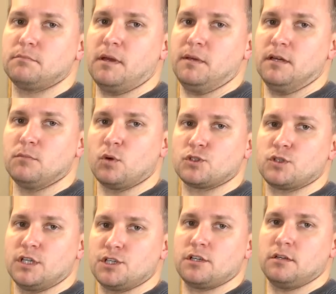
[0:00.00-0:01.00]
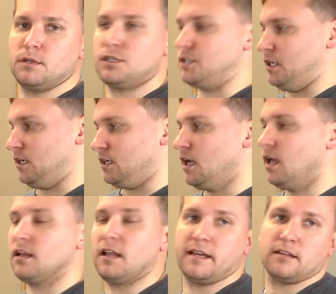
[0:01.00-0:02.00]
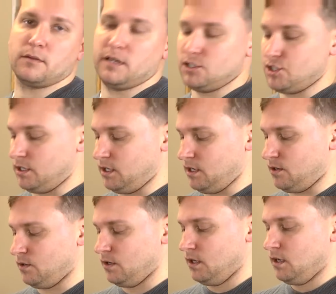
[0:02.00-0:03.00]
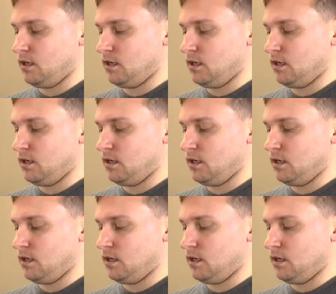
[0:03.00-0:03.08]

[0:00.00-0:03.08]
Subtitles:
maybe a more traditional machine like the Rancilio.